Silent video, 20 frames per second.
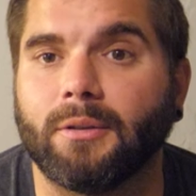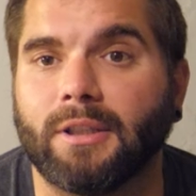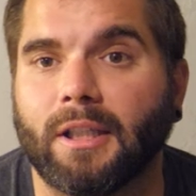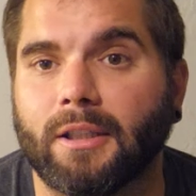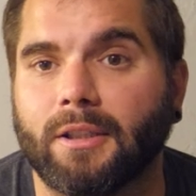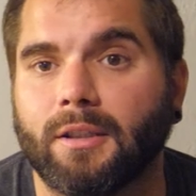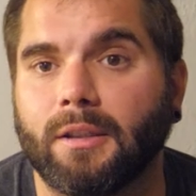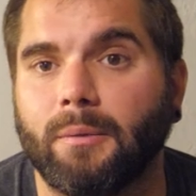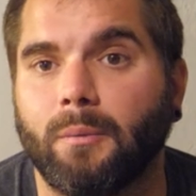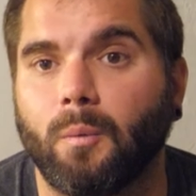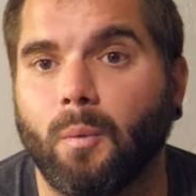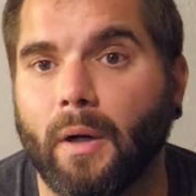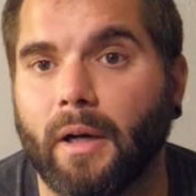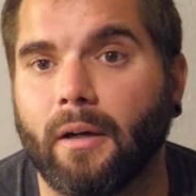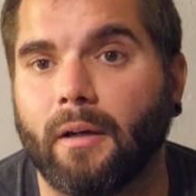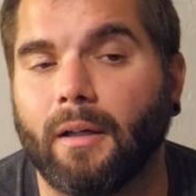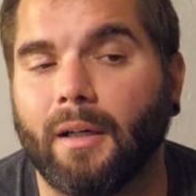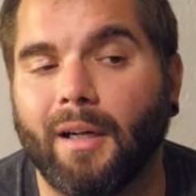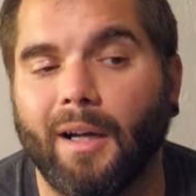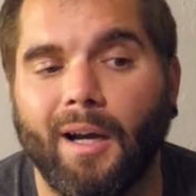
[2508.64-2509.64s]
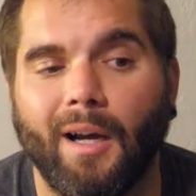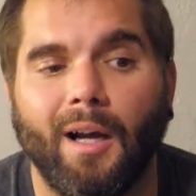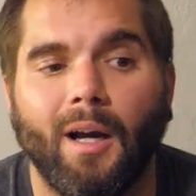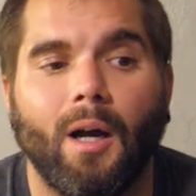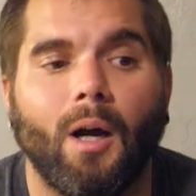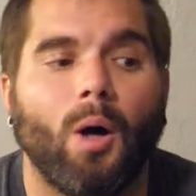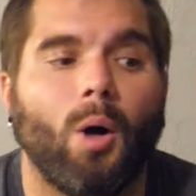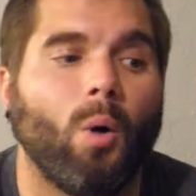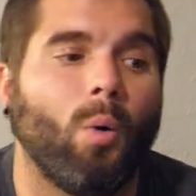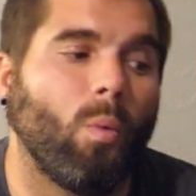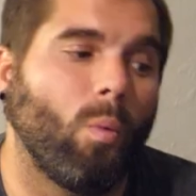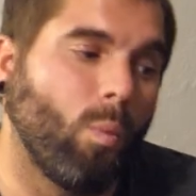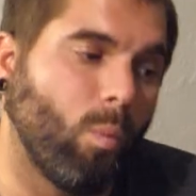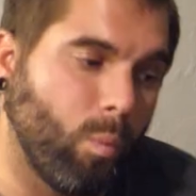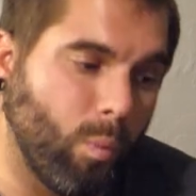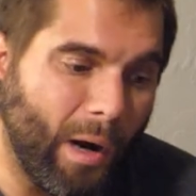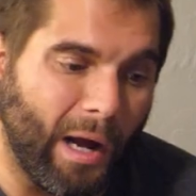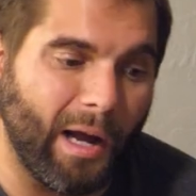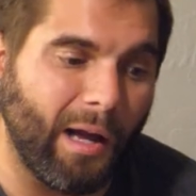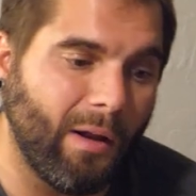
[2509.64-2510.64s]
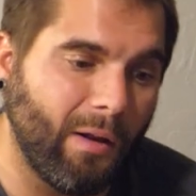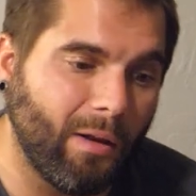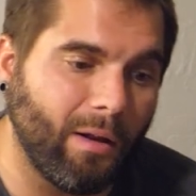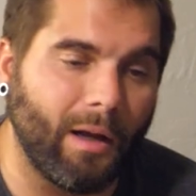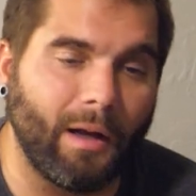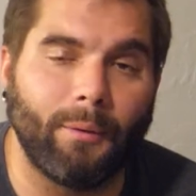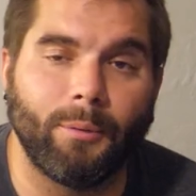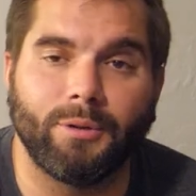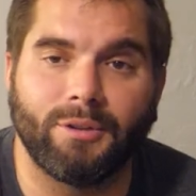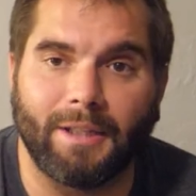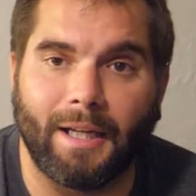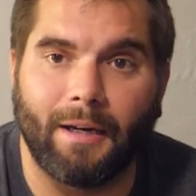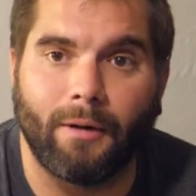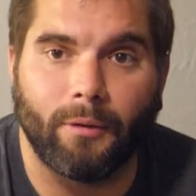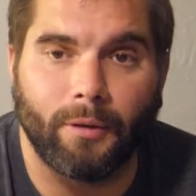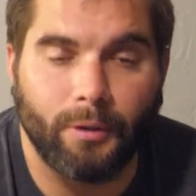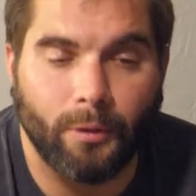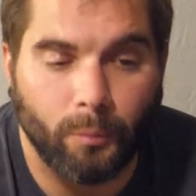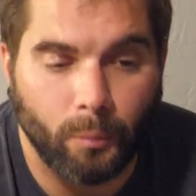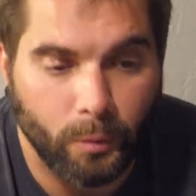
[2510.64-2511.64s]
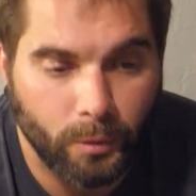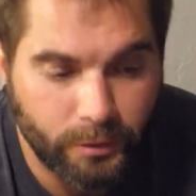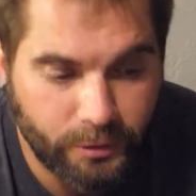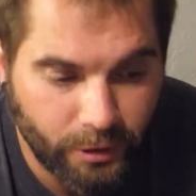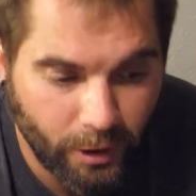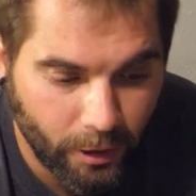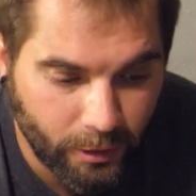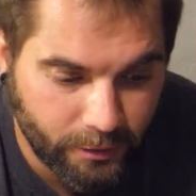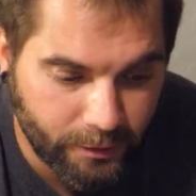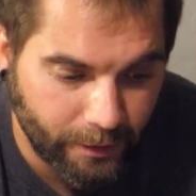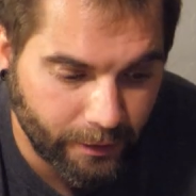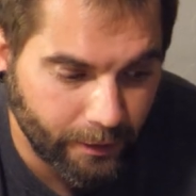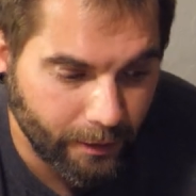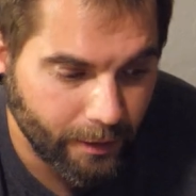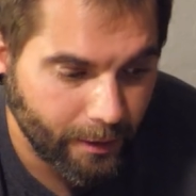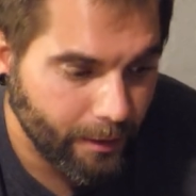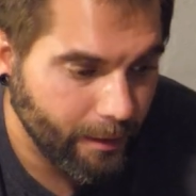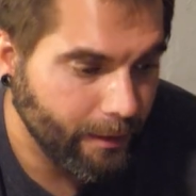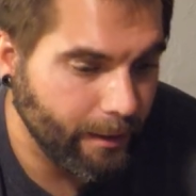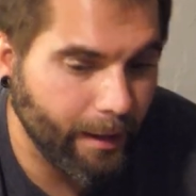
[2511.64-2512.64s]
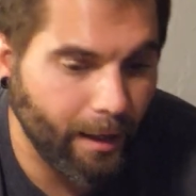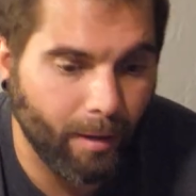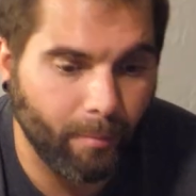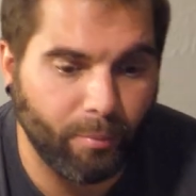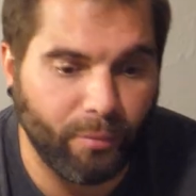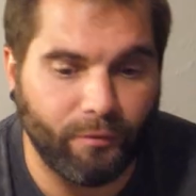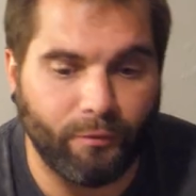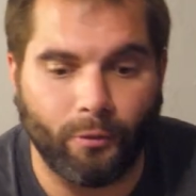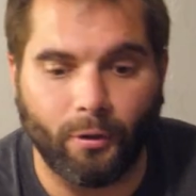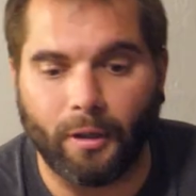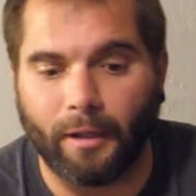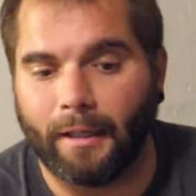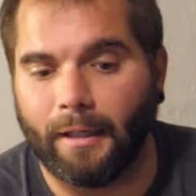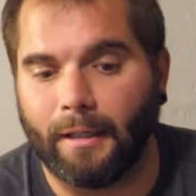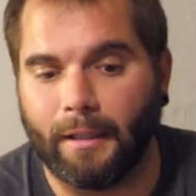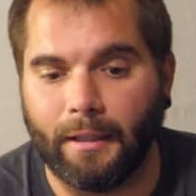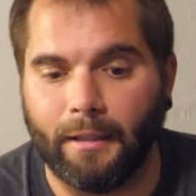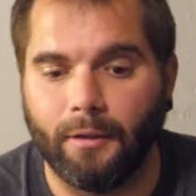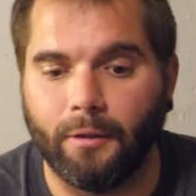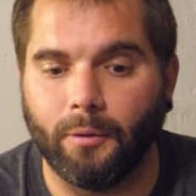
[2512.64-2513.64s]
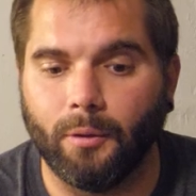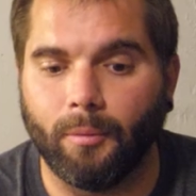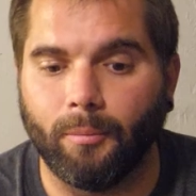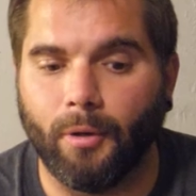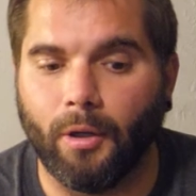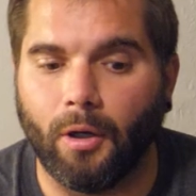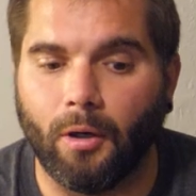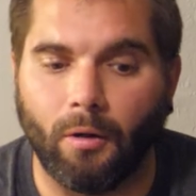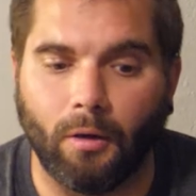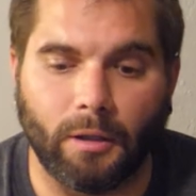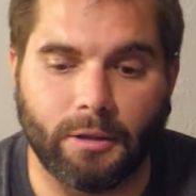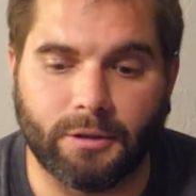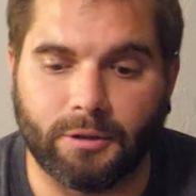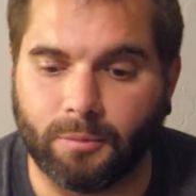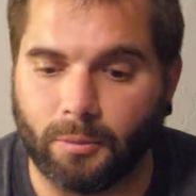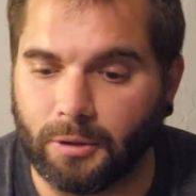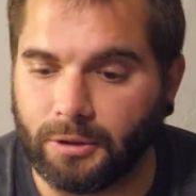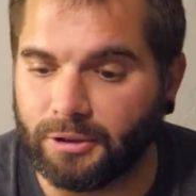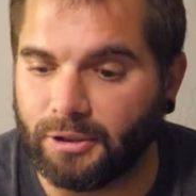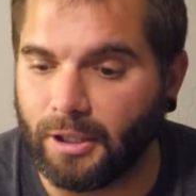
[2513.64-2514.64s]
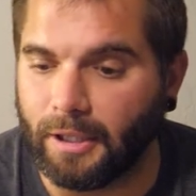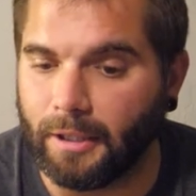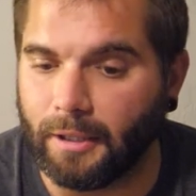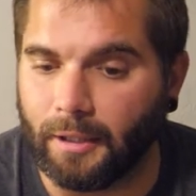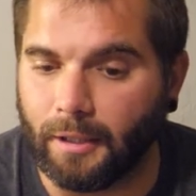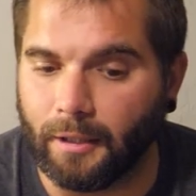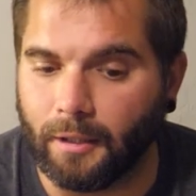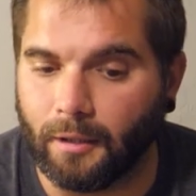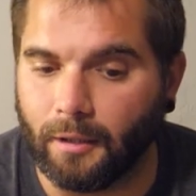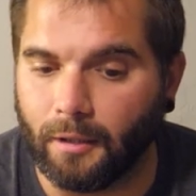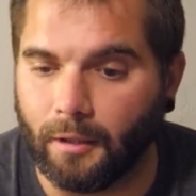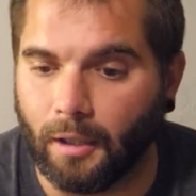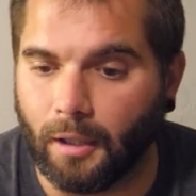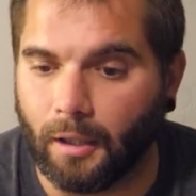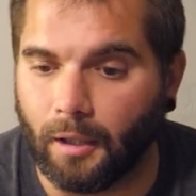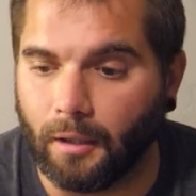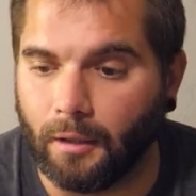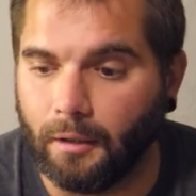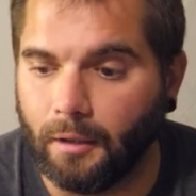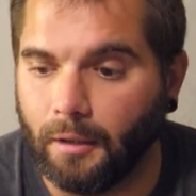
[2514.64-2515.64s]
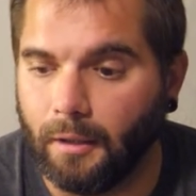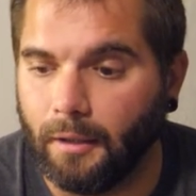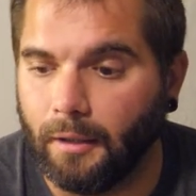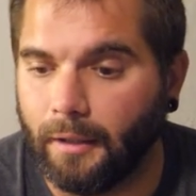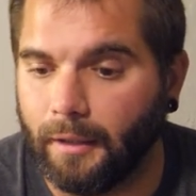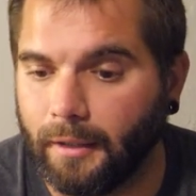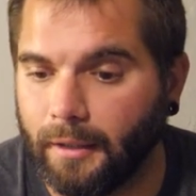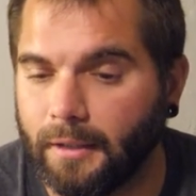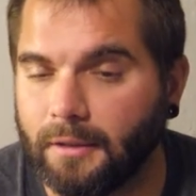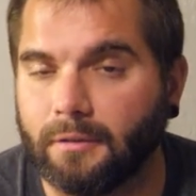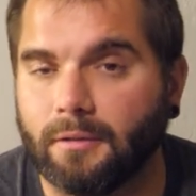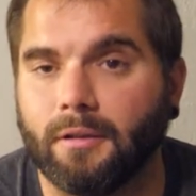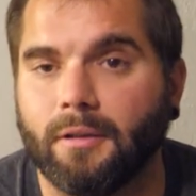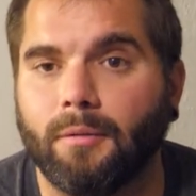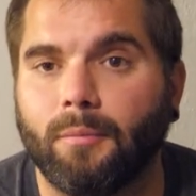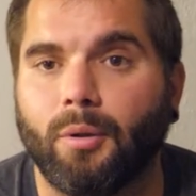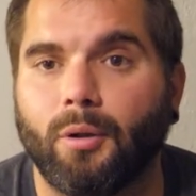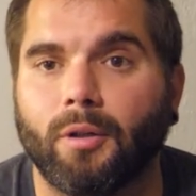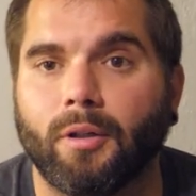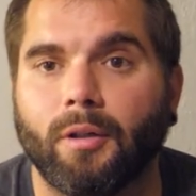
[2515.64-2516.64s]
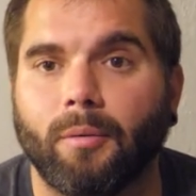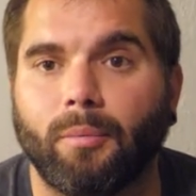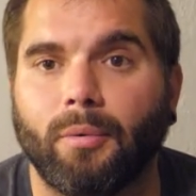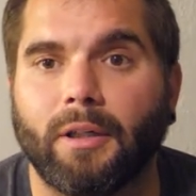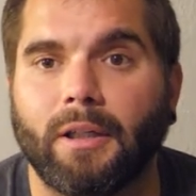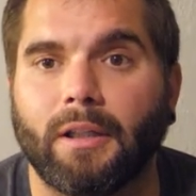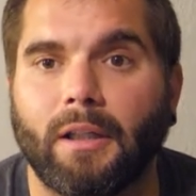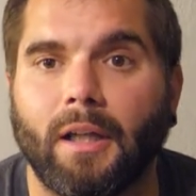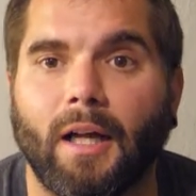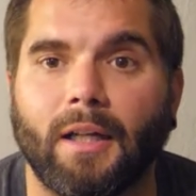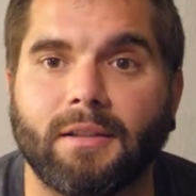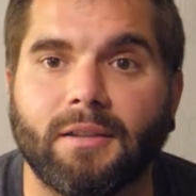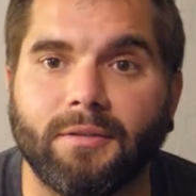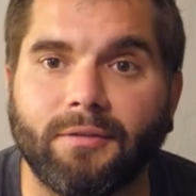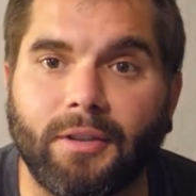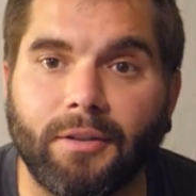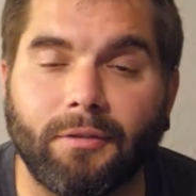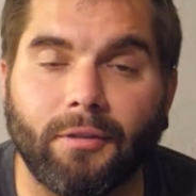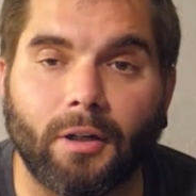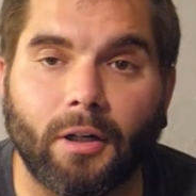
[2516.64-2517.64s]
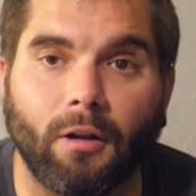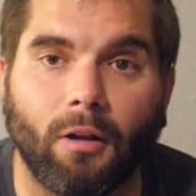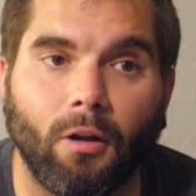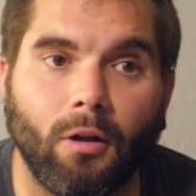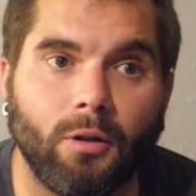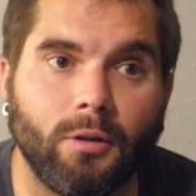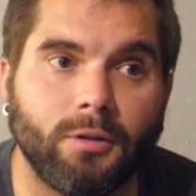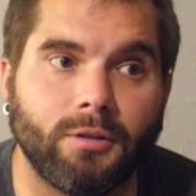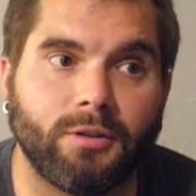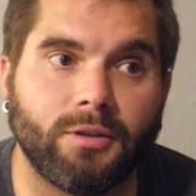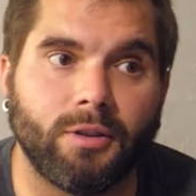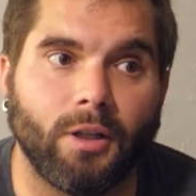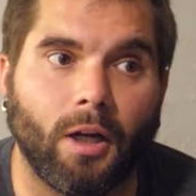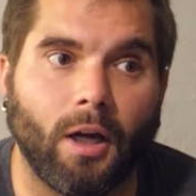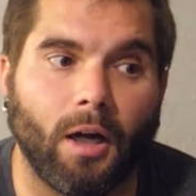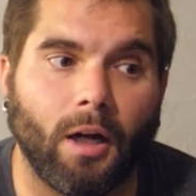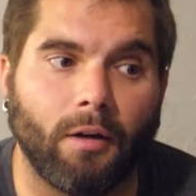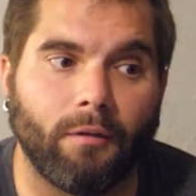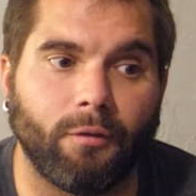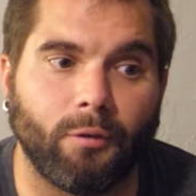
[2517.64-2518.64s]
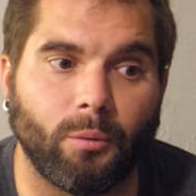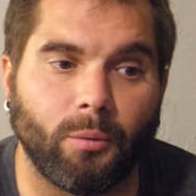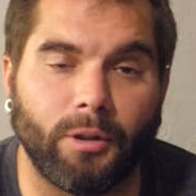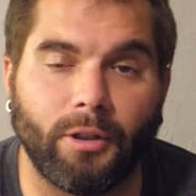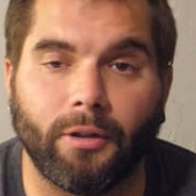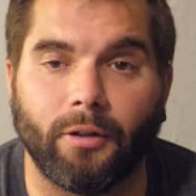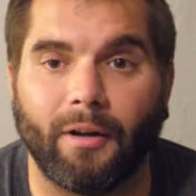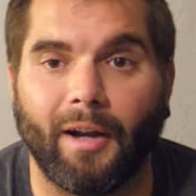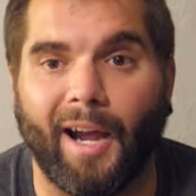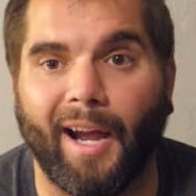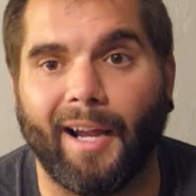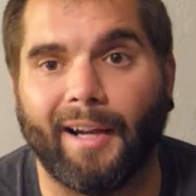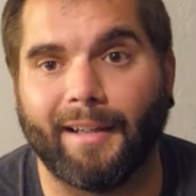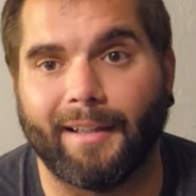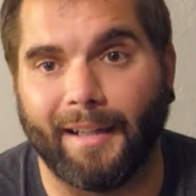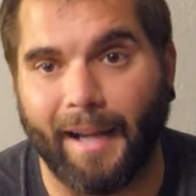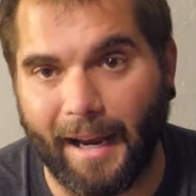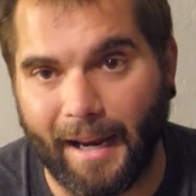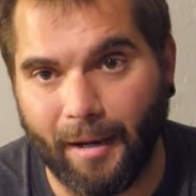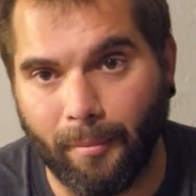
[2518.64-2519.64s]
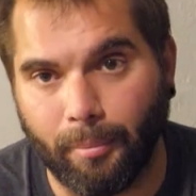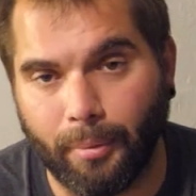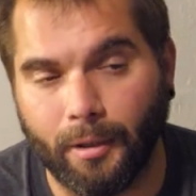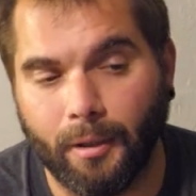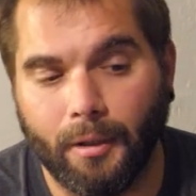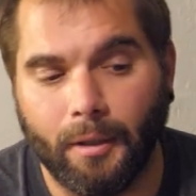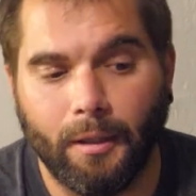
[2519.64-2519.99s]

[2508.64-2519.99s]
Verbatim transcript: was actually wearing while I was out in the woods hunting. Now, before I get into them though, I just want to say that uh, it is really important to bring lots of different clothes uh, for when you're at camp.